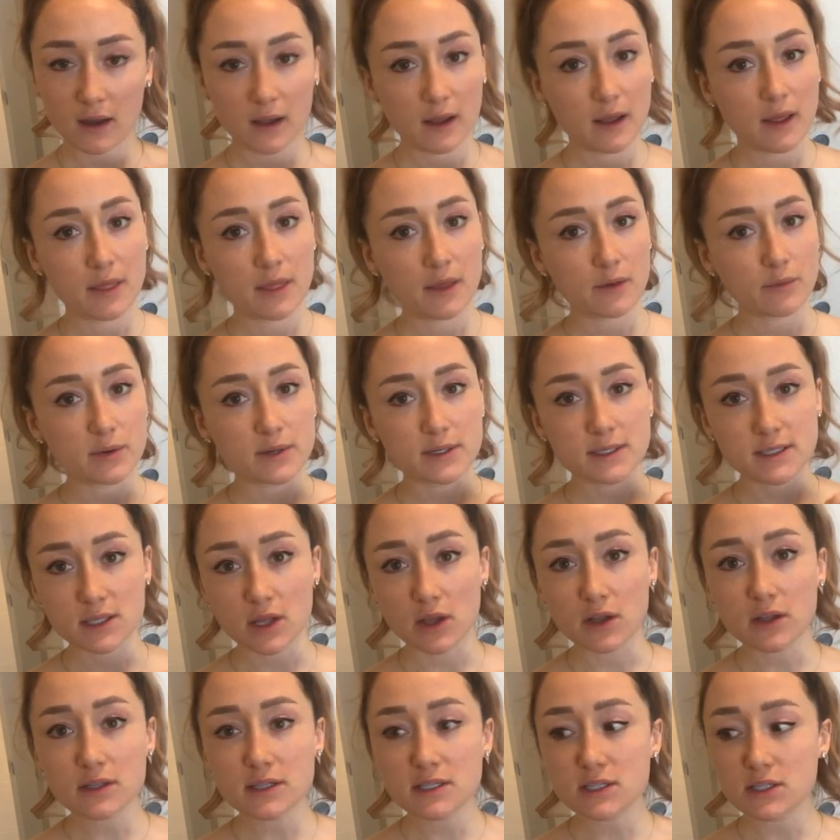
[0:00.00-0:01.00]
the
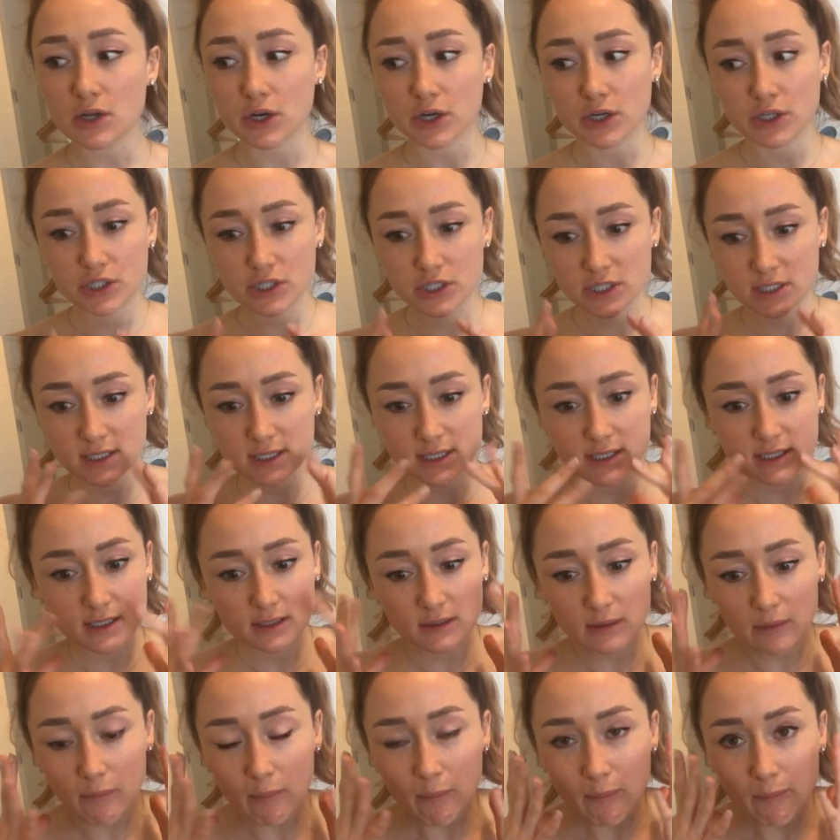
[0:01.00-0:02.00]
results are just
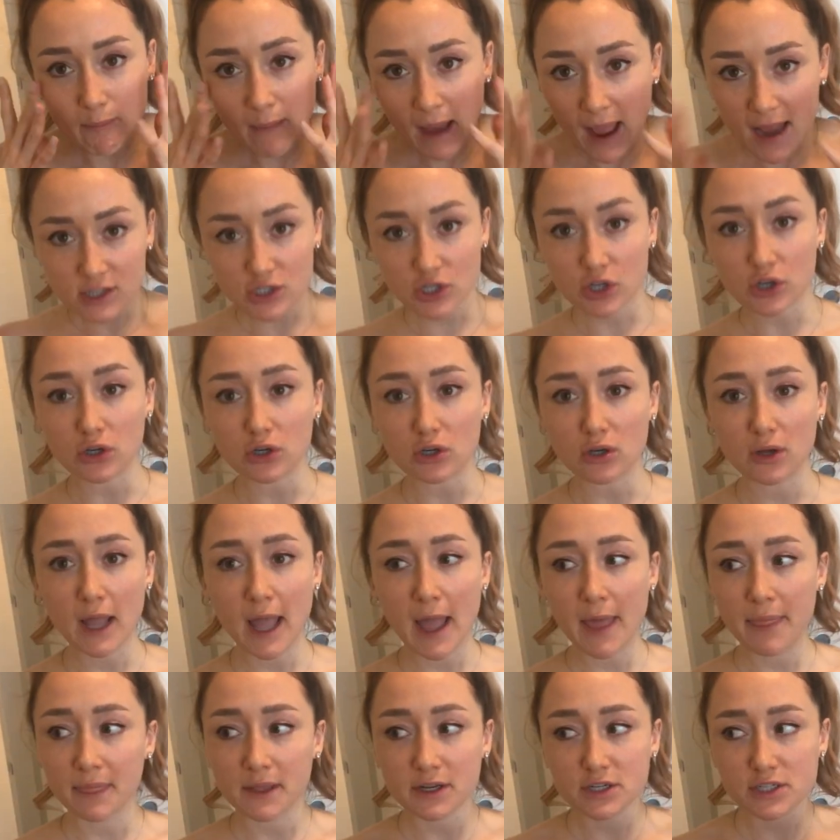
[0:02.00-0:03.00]
magical
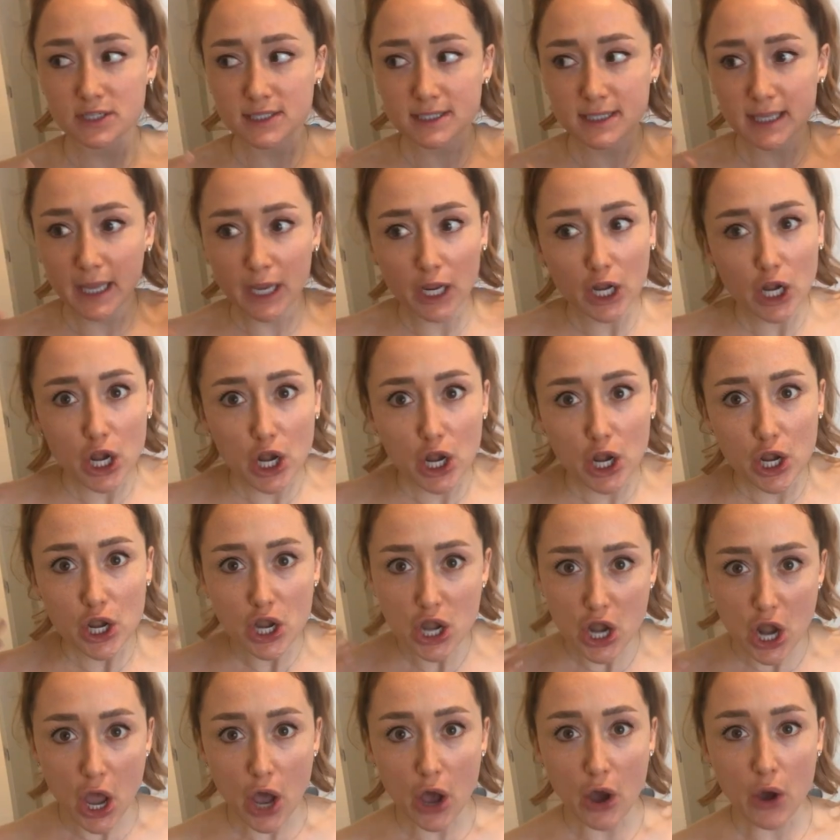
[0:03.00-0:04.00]
and there's like
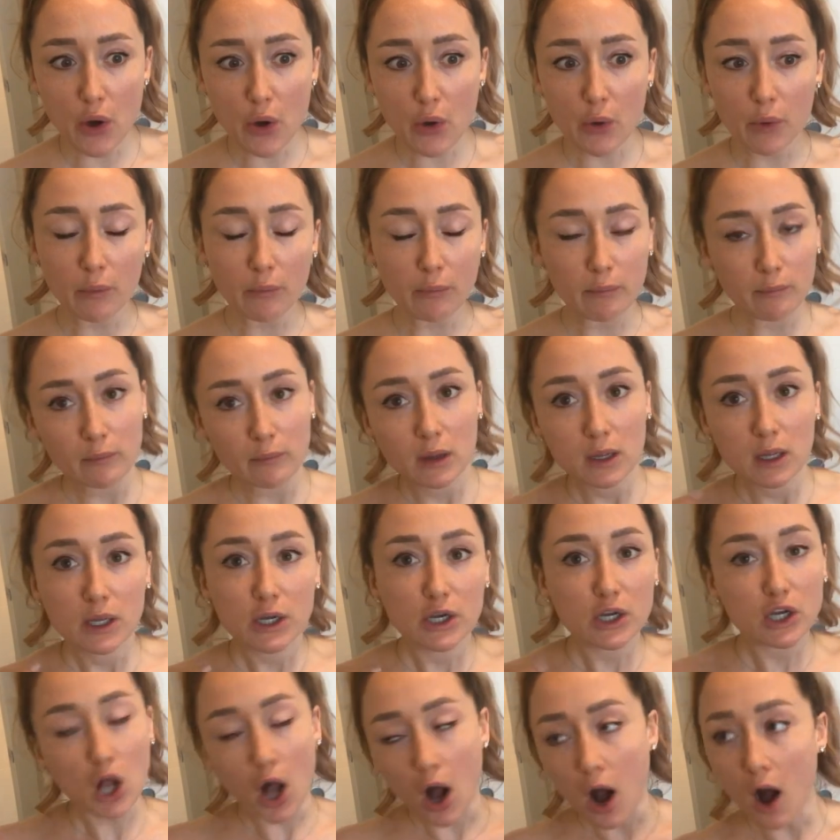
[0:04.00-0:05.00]
no
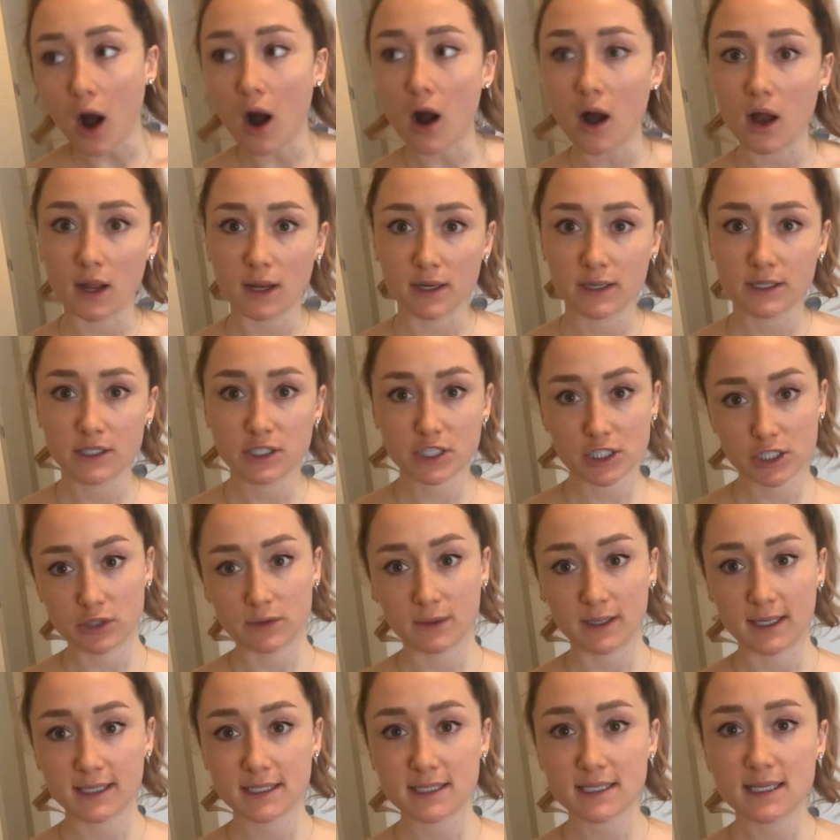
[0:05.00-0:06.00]
con to
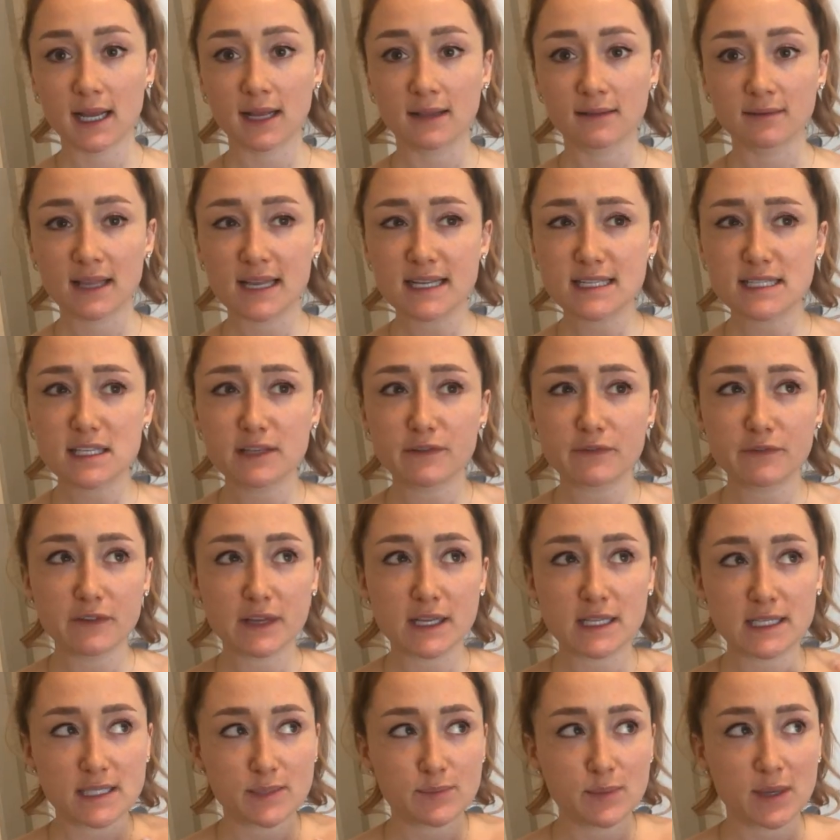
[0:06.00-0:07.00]
it, unless if
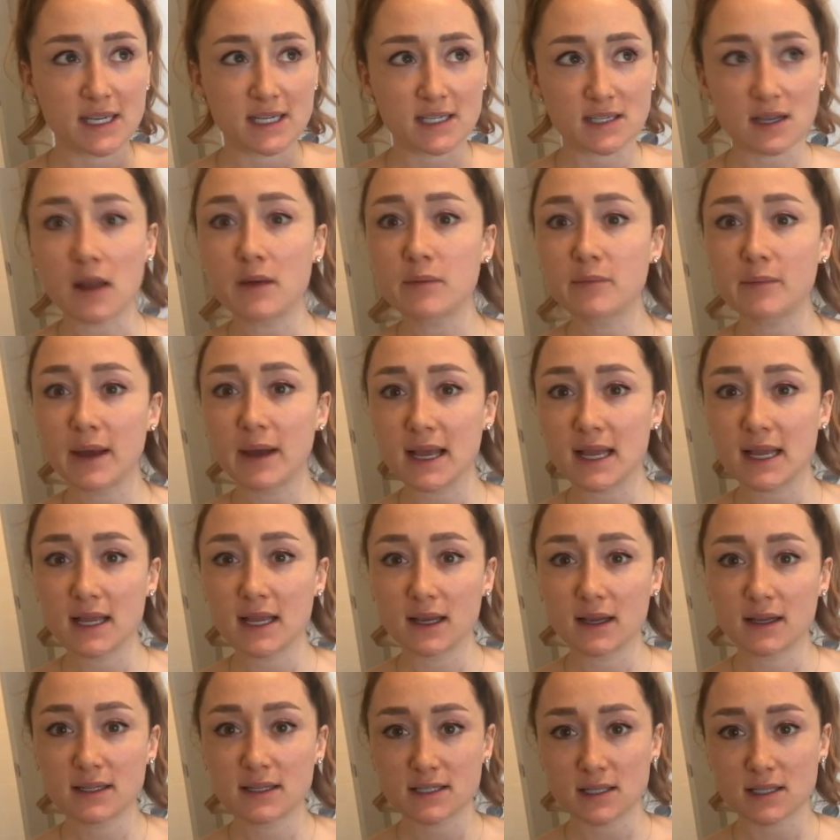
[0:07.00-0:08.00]
it's being done by
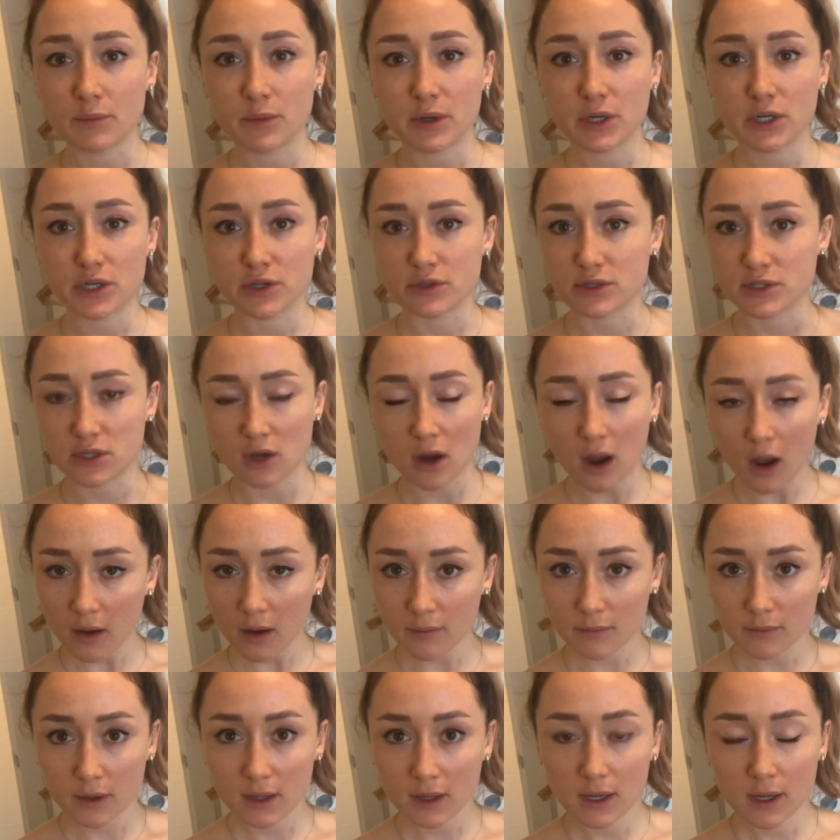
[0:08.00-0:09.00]
someone who's
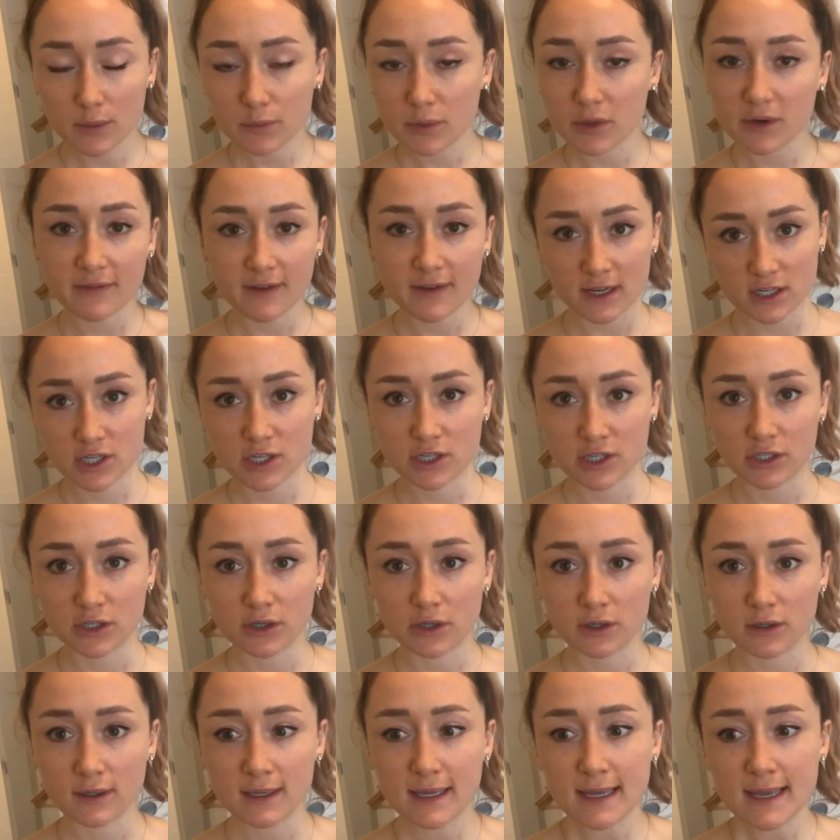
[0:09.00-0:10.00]
not
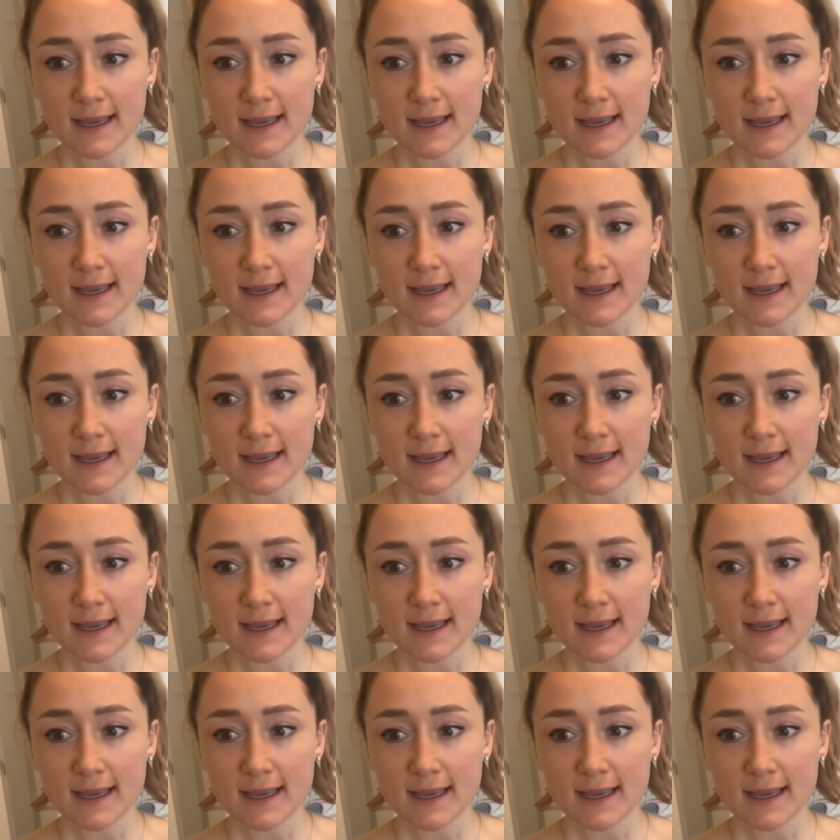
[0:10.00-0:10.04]
professional.